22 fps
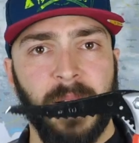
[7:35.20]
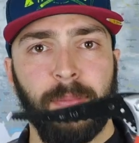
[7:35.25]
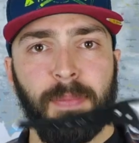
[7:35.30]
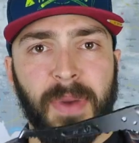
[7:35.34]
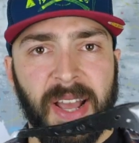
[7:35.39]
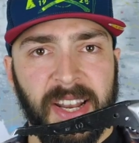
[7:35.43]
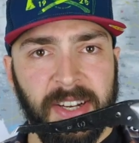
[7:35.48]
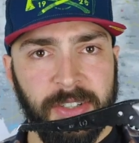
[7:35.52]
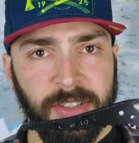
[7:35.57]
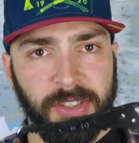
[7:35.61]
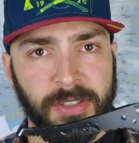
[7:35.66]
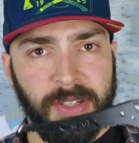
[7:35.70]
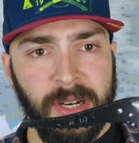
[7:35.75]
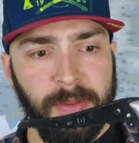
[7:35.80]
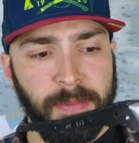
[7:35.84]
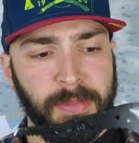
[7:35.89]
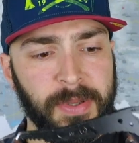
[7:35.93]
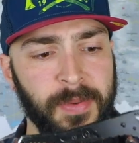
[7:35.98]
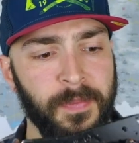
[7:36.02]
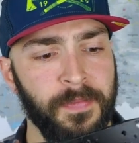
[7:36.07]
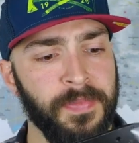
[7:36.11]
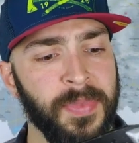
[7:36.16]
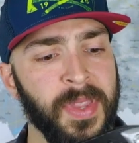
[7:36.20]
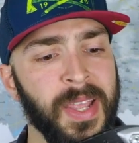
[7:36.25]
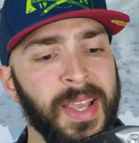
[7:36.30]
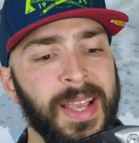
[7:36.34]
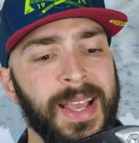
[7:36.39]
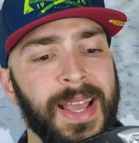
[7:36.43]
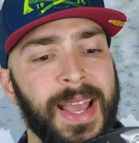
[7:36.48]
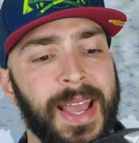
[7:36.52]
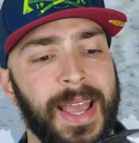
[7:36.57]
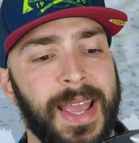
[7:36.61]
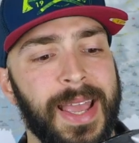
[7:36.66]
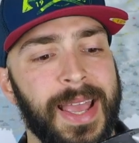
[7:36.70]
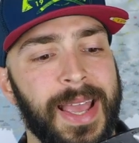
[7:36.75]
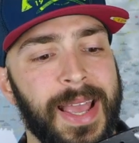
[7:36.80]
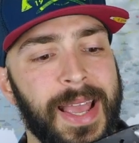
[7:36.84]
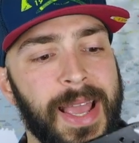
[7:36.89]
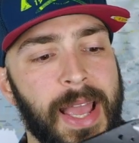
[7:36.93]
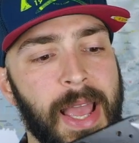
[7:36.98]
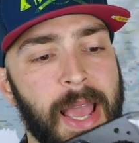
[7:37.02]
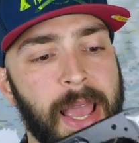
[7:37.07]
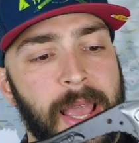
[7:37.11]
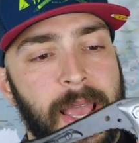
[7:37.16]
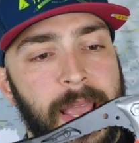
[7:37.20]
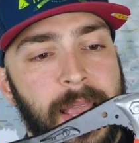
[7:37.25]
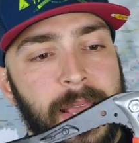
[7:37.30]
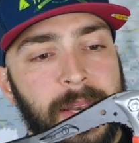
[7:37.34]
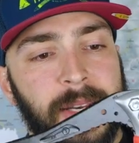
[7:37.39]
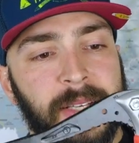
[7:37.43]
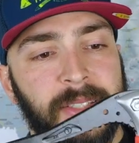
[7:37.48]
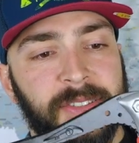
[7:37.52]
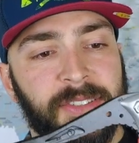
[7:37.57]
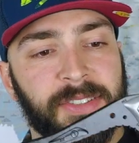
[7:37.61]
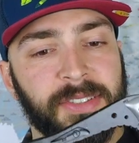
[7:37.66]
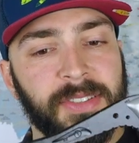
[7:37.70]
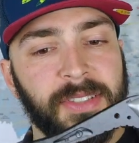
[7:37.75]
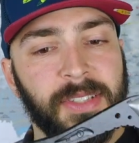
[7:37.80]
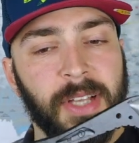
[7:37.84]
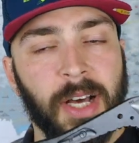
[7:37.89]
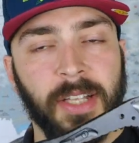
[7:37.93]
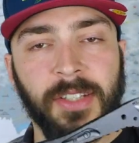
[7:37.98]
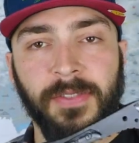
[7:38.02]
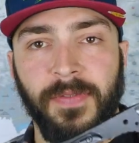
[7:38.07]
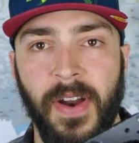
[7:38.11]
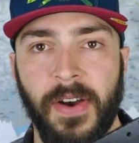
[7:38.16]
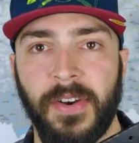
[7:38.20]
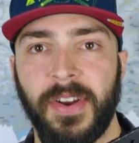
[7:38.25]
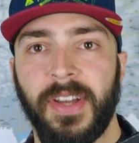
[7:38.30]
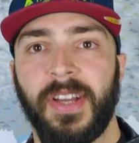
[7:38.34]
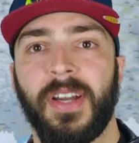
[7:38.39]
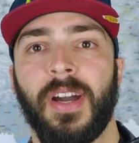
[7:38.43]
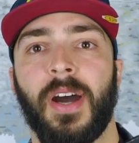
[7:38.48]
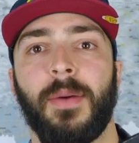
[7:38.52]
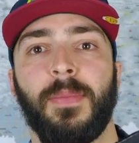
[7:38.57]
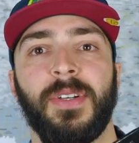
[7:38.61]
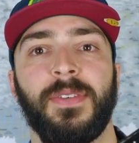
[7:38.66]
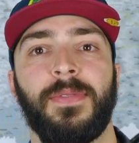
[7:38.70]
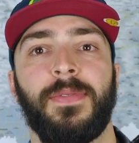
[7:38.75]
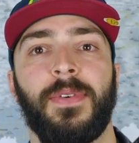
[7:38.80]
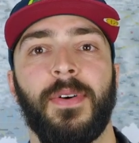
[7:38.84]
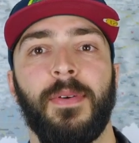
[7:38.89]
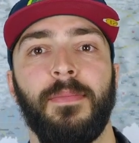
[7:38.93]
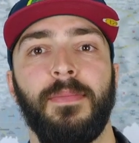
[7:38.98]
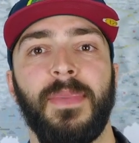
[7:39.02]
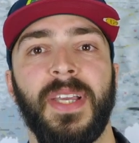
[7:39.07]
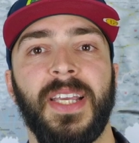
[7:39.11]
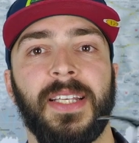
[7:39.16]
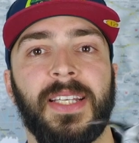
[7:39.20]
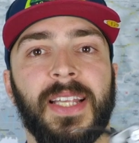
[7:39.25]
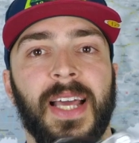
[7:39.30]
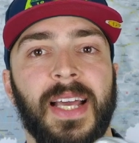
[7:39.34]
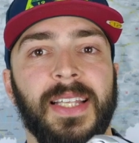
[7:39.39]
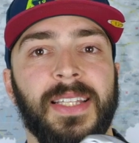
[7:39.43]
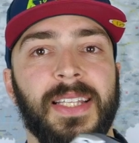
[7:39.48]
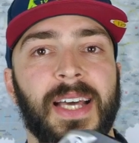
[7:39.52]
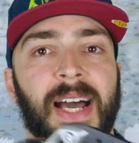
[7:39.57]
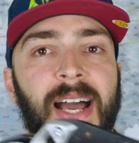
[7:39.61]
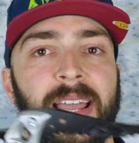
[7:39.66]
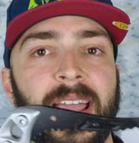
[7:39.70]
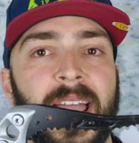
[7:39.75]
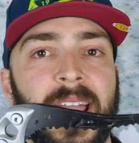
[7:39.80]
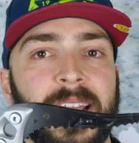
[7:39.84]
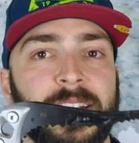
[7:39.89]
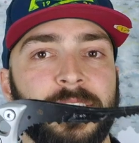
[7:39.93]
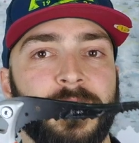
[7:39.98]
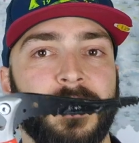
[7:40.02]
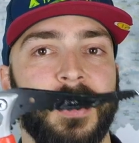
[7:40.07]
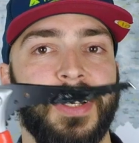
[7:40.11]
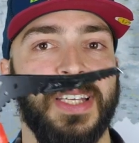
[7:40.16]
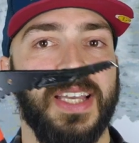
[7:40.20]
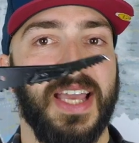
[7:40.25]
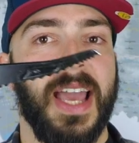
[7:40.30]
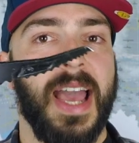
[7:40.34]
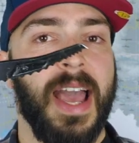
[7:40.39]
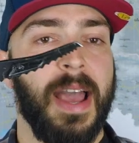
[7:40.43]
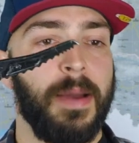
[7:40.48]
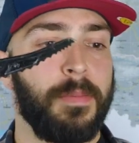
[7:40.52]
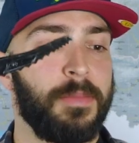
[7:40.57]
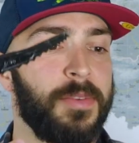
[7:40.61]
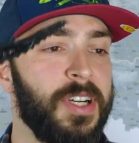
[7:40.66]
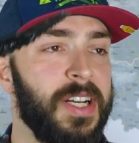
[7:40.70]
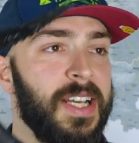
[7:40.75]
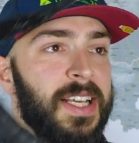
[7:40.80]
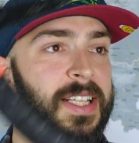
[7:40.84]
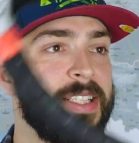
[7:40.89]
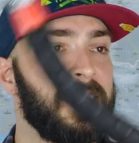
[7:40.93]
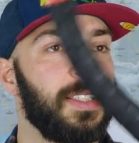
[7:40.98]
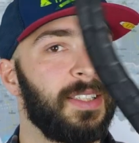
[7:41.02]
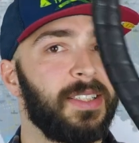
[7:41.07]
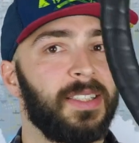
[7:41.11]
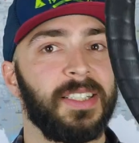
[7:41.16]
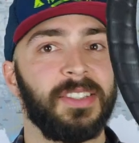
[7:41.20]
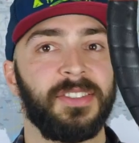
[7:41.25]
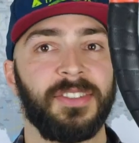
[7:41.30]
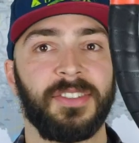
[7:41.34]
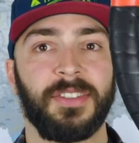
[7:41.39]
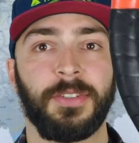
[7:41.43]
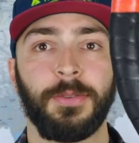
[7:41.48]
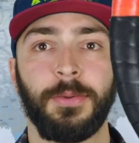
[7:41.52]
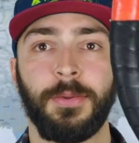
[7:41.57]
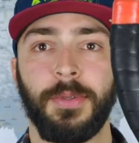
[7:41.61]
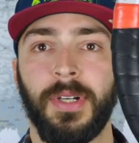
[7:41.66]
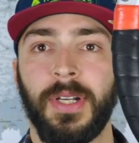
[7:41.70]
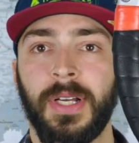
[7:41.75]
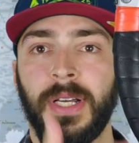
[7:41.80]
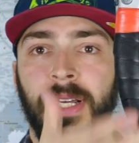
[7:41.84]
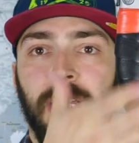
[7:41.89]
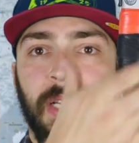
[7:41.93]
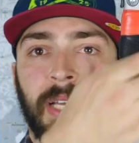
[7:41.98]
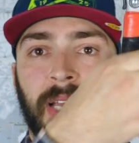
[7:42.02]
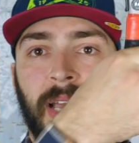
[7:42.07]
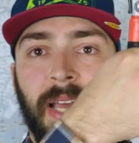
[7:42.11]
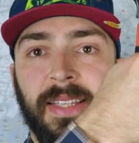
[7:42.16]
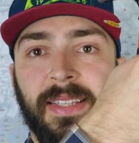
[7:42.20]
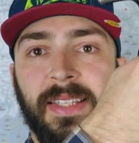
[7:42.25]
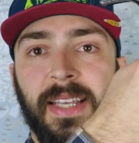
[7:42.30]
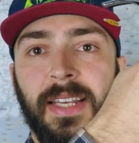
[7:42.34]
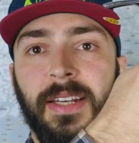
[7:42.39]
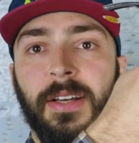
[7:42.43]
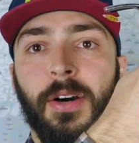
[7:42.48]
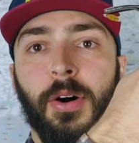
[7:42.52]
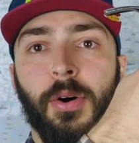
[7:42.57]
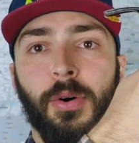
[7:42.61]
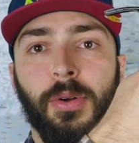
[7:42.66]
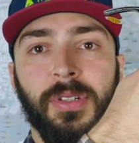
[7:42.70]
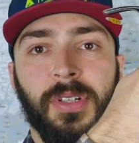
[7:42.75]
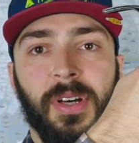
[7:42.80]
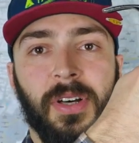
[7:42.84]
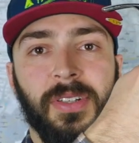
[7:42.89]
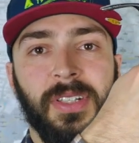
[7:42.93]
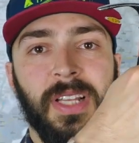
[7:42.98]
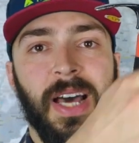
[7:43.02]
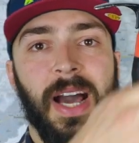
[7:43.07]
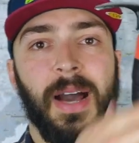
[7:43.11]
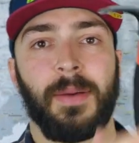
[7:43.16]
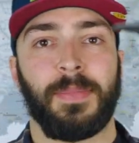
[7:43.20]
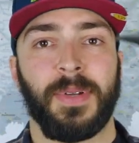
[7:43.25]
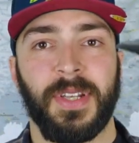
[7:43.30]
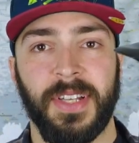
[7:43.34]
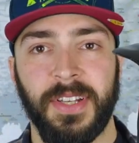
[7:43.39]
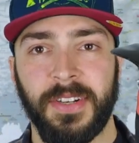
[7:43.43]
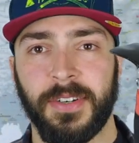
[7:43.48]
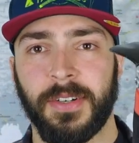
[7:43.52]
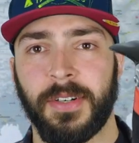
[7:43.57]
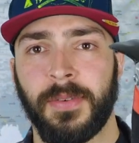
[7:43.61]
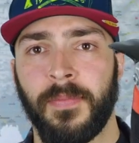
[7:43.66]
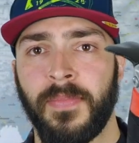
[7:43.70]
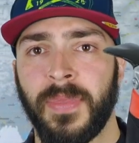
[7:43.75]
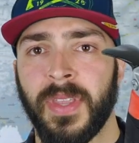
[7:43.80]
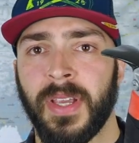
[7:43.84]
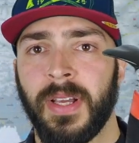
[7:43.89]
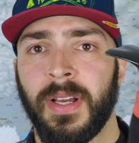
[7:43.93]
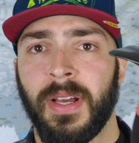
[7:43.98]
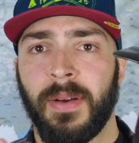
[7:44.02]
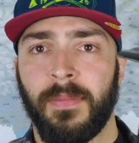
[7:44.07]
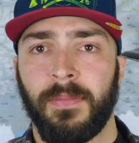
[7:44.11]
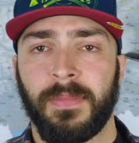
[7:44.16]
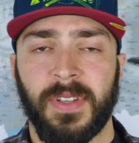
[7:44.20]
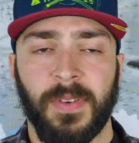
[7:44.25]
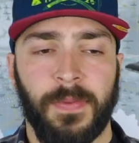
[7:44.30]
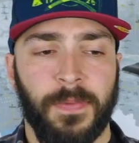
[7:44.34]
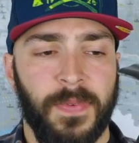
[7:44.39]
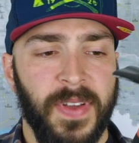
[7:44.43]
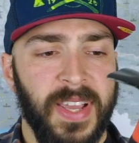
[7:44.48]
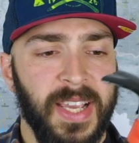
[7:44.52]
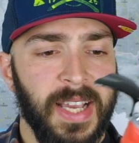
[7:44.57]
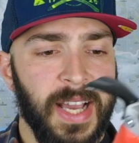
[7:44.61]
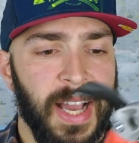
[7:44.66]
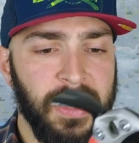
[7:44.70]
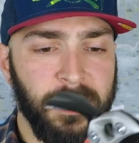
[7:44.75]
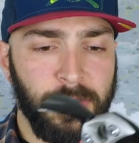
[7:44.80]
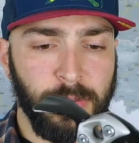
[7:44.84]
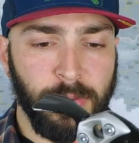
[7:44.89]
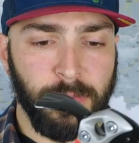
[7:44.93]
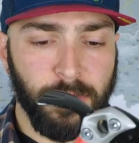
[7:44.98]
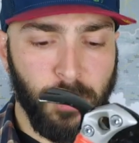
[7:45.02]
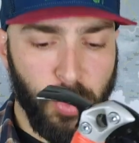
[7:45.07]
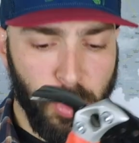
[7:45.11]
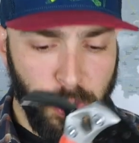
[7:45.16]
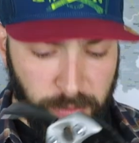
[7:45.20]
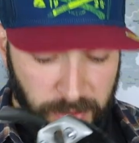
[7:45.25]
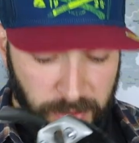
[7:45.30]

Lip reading: a better grip. It is not very common for me that I actually hammer in this tool and then hold on up here. The thing I do more